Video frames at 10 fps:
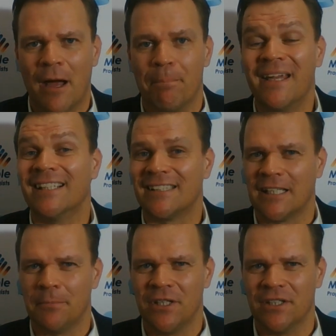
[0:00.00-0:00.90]
biggest
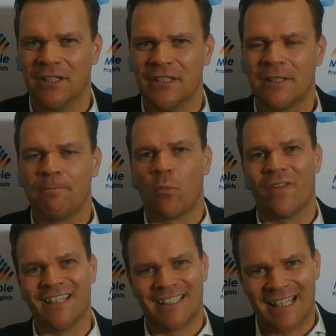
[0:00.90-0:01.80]
CBDs,
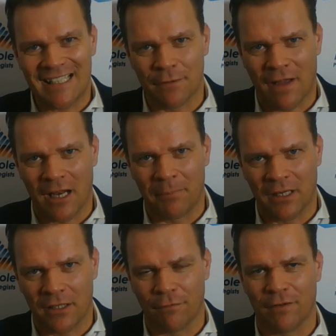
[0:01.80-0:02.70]
where there's less
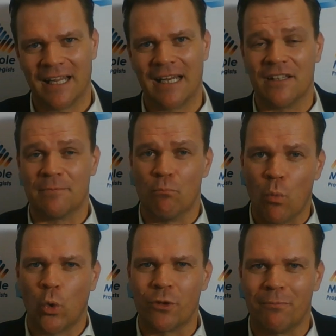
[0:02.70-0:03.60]
availability of land, there's
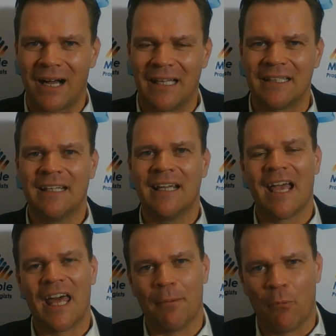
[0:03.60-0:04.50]
more demand,
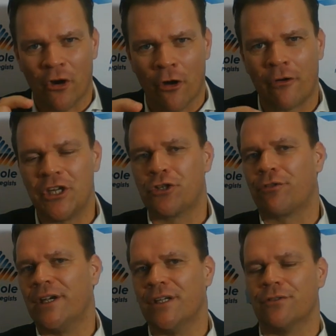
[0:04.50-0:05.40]
and a minority
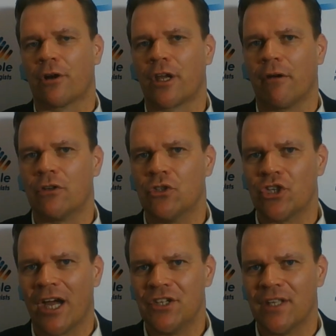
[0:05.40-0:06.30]
trend is not going to
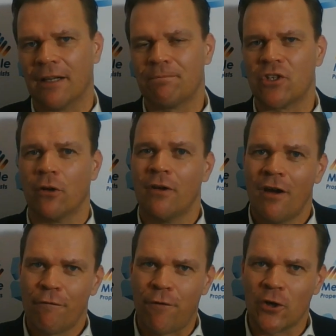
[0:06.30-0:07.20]
change that. So
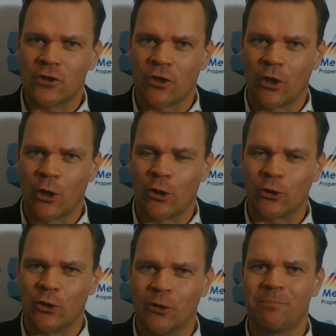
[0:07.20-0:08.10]
focus on the
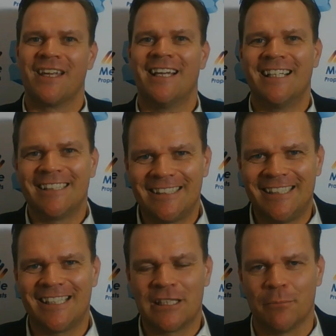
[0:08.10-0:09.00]
long term,
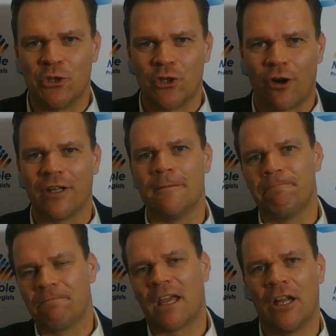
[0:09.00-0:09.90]
stick to the majority,
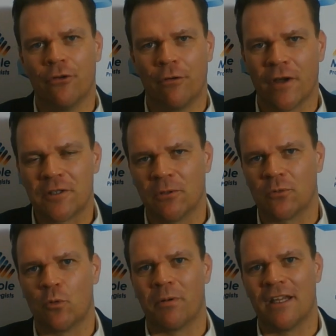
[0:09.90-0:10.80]
and your
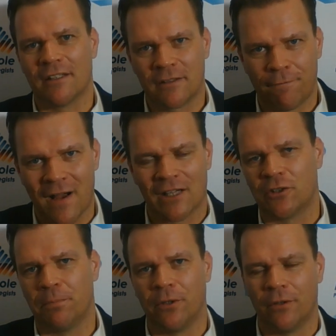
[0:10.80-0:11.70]
investments will be far
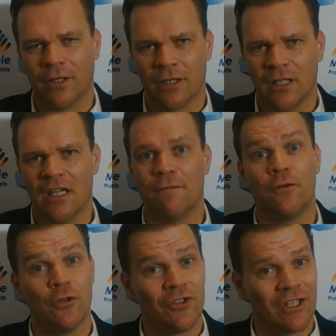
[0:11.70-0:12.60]
superior than
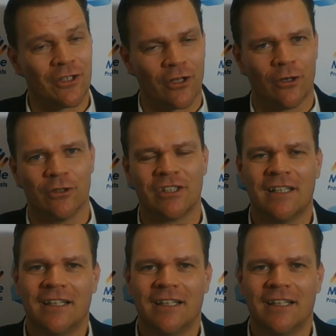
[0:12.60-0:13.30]
if you stick to those,